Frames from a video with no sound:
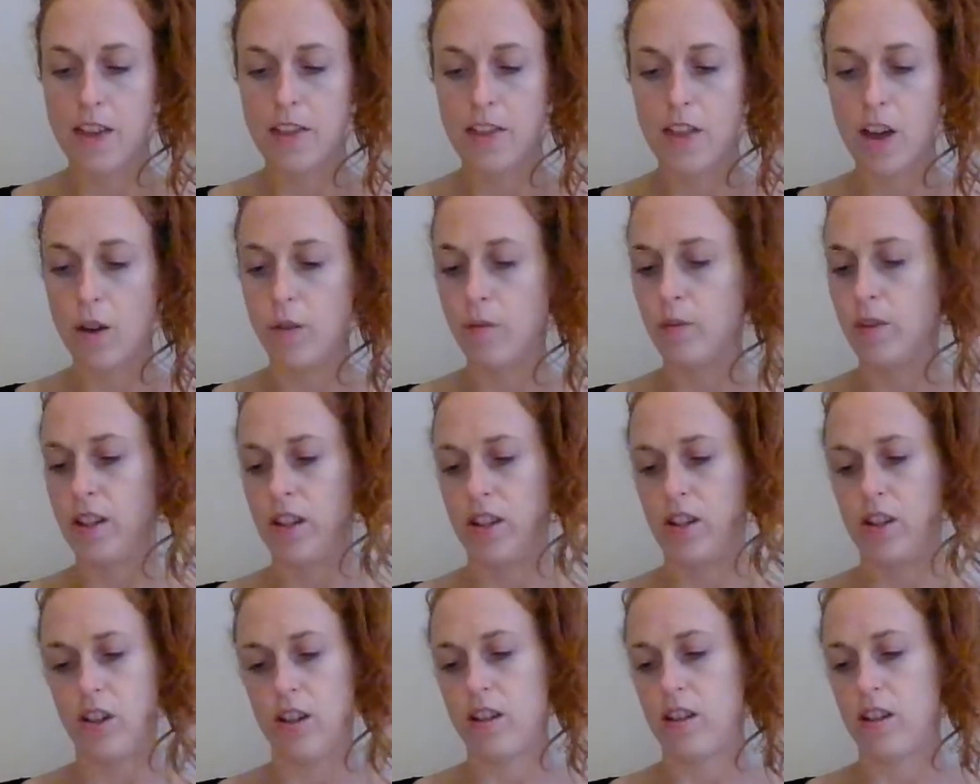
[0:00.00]
"Those
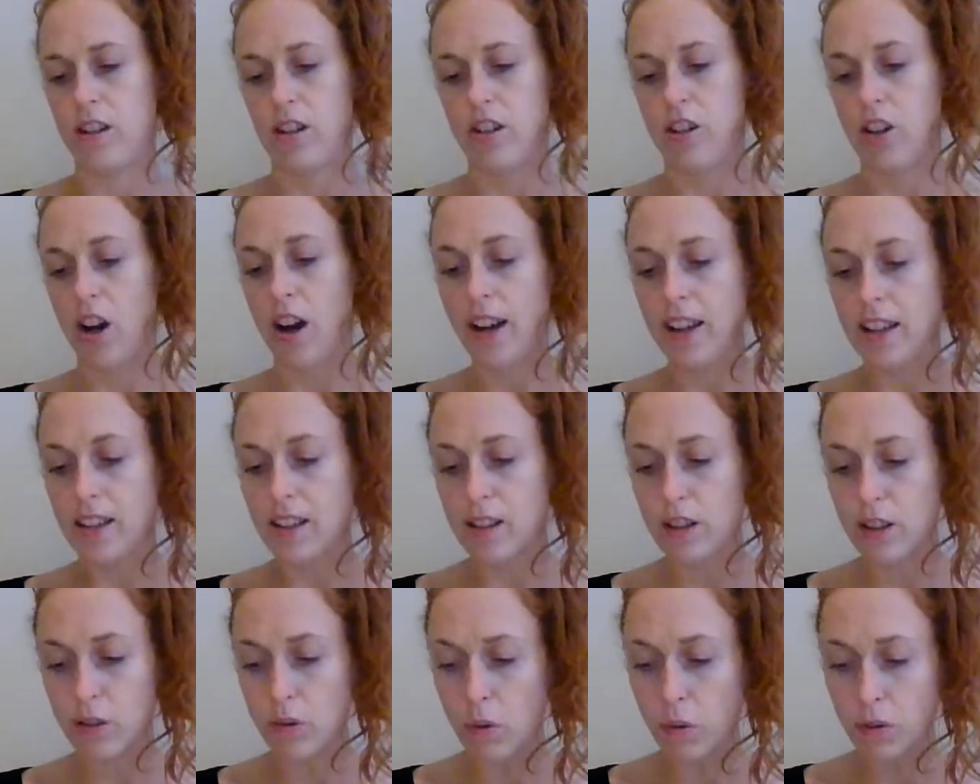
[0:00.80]
is just the
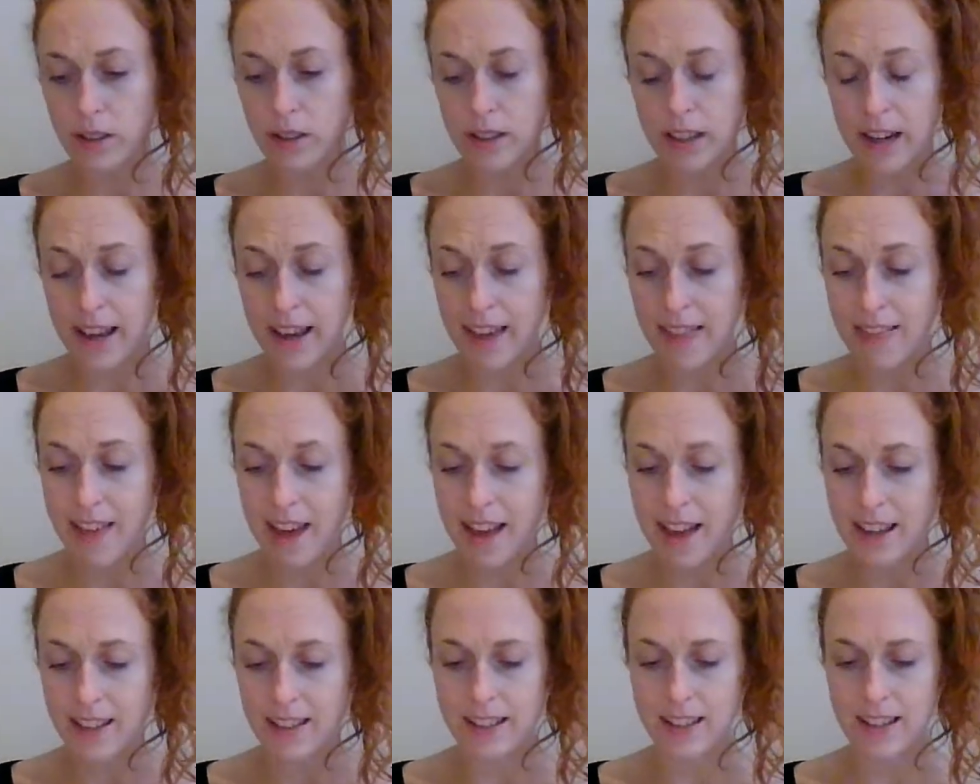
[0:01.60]
giants snorting in
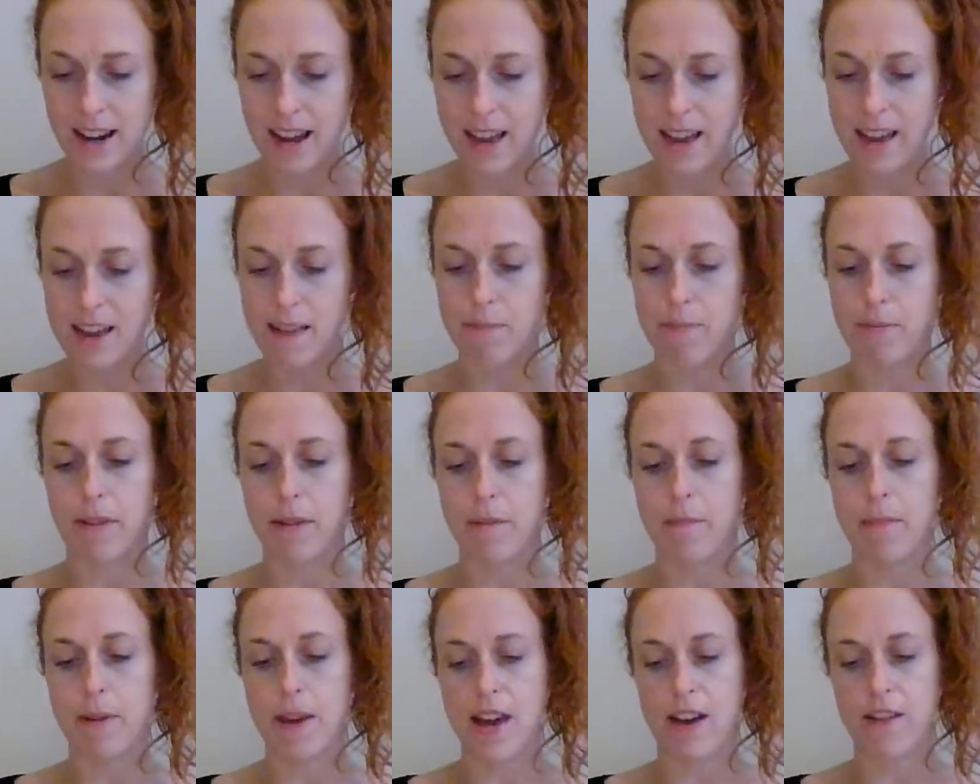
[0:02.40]
their sleep," the
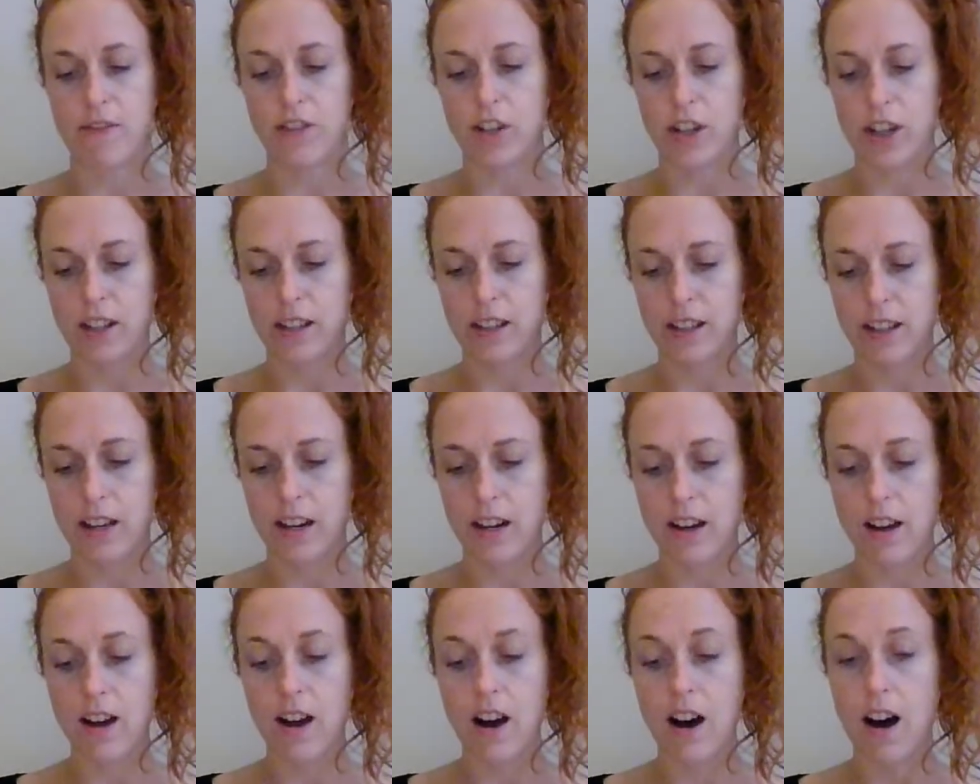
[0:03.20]
BFG said.
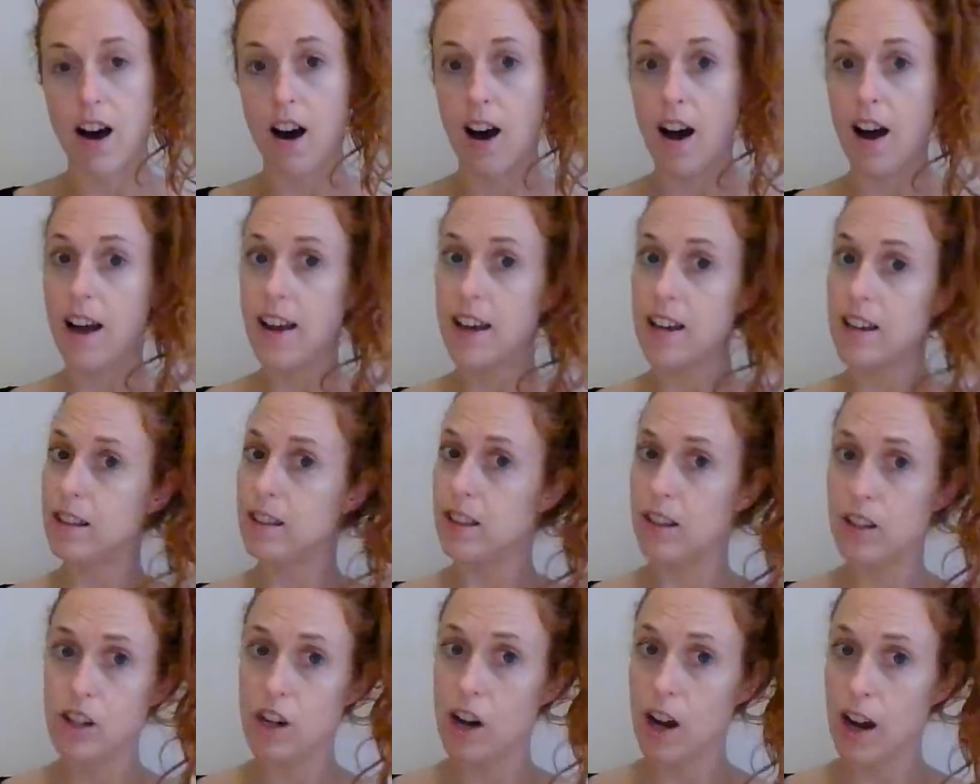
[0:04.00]
"I is
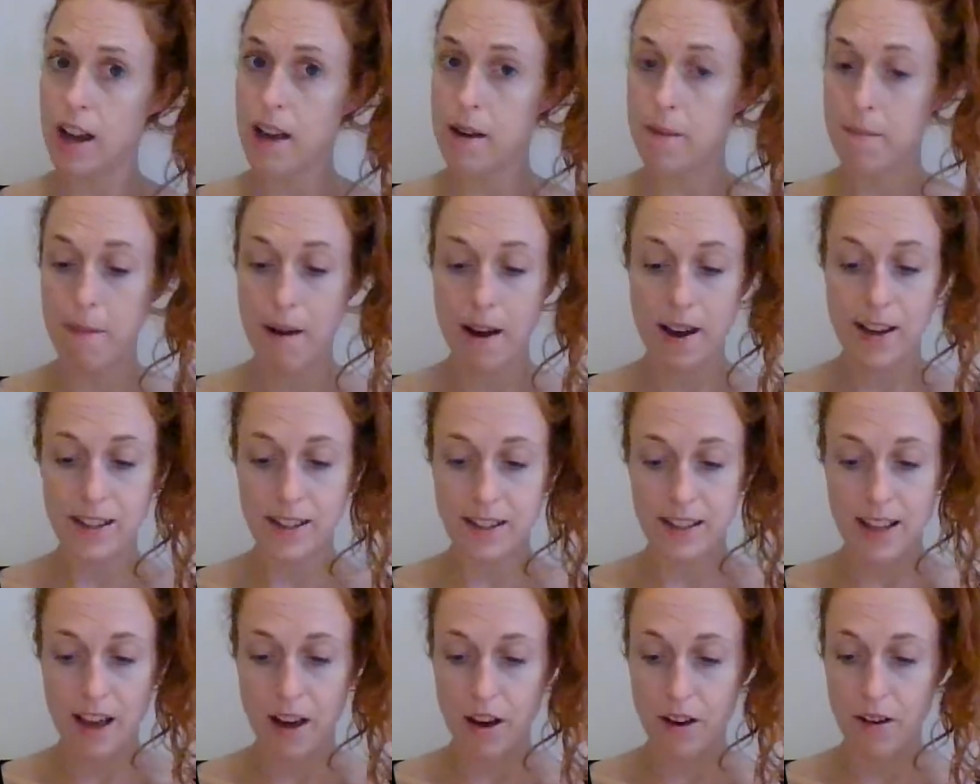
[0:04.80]
a giant
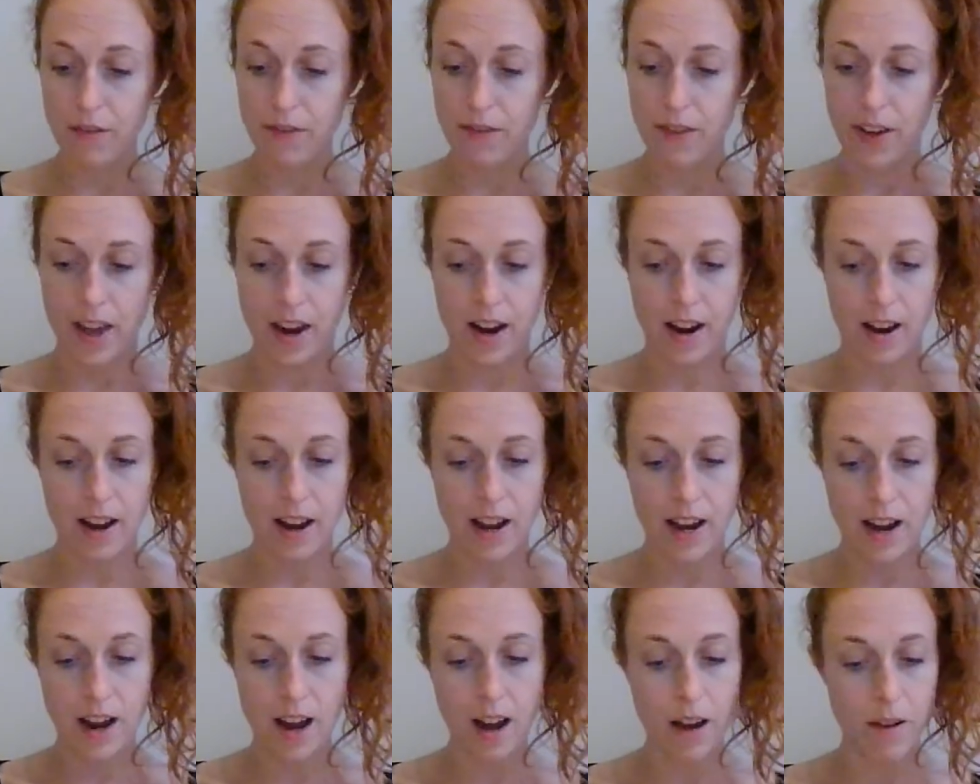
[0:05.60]
myself, and I
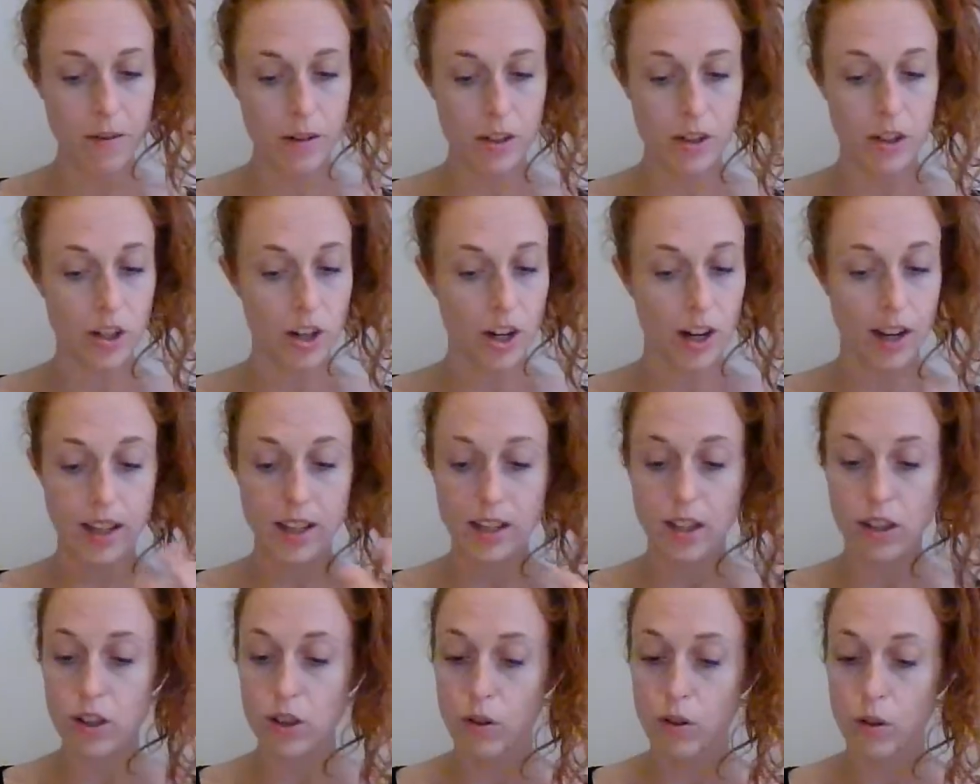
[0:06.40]
know a
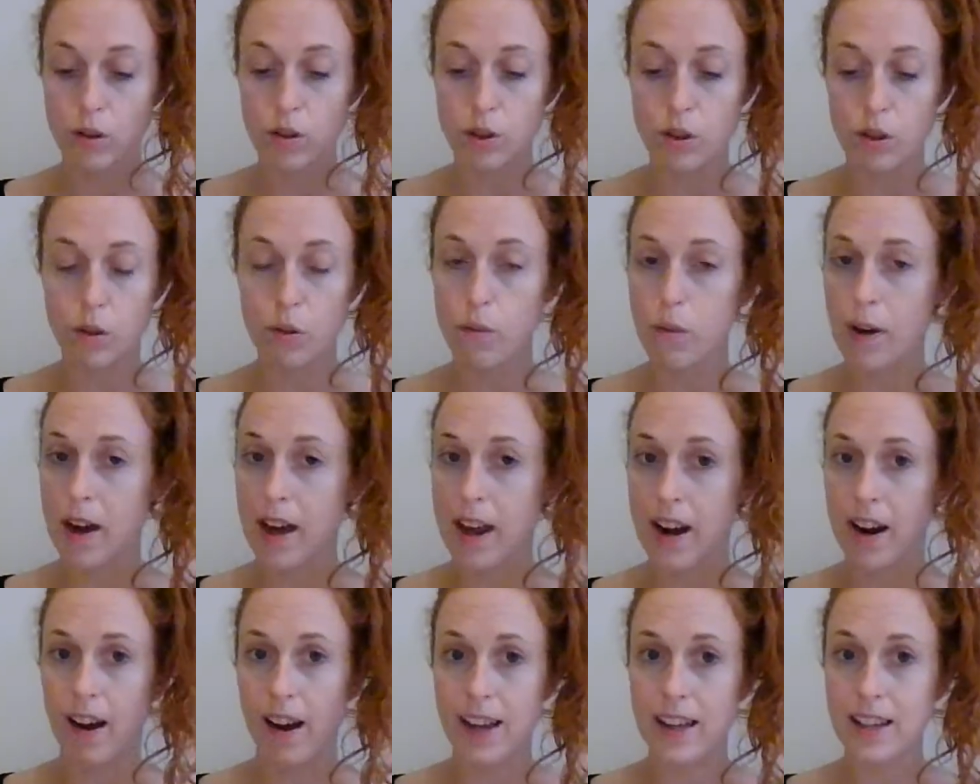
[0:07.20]
giant snortle
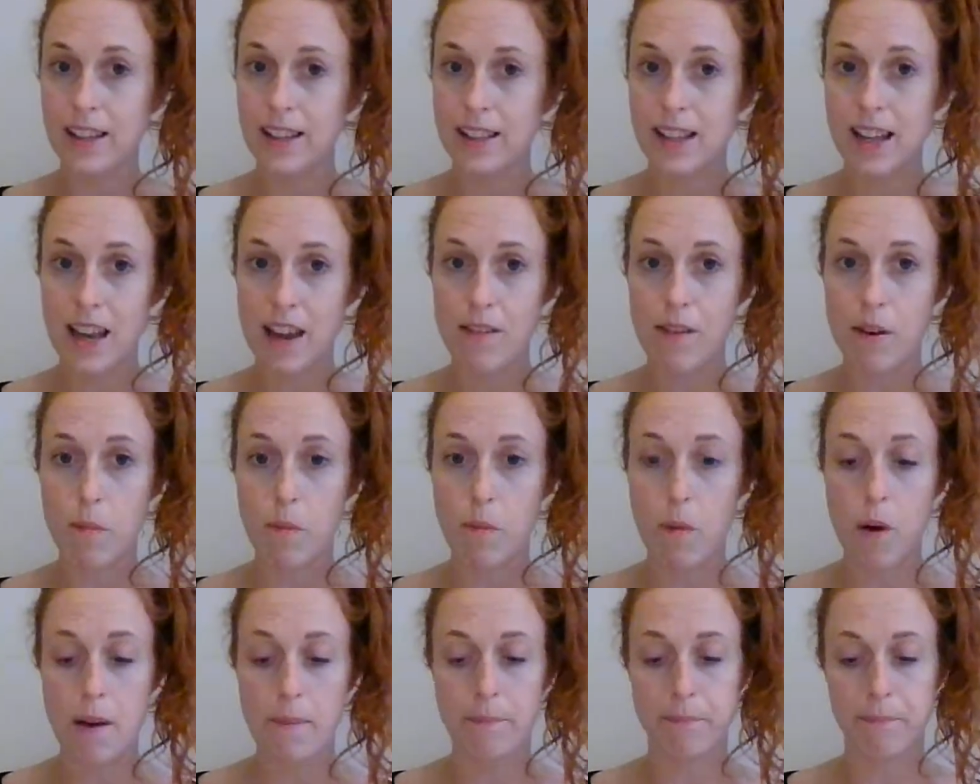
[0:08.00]
when I is hearing
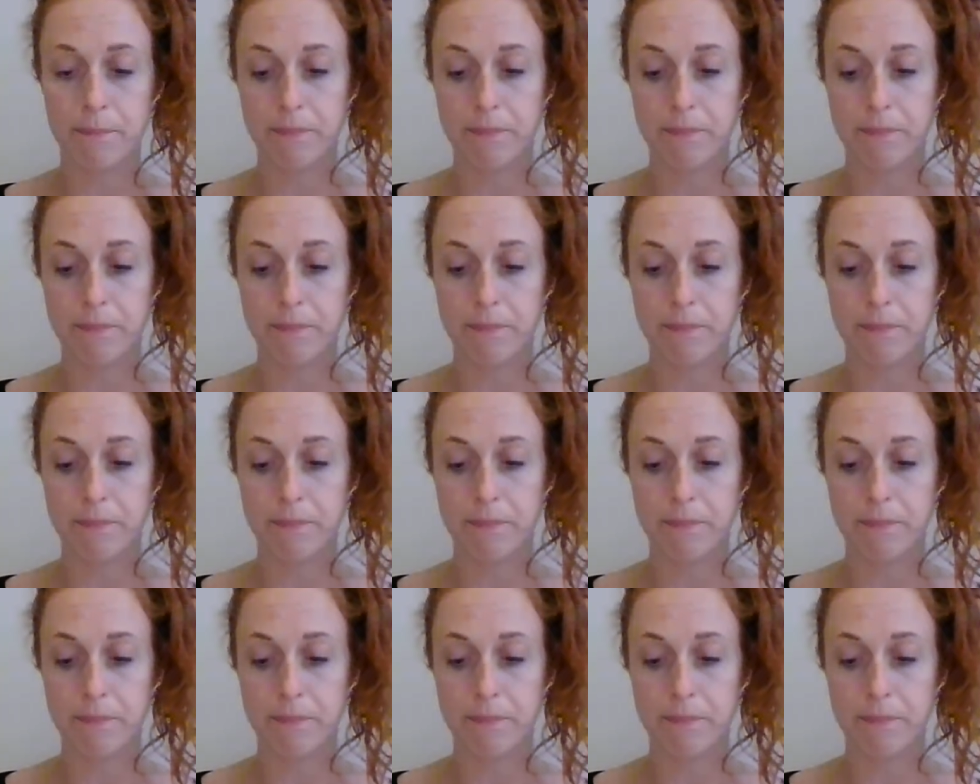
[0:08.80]
one."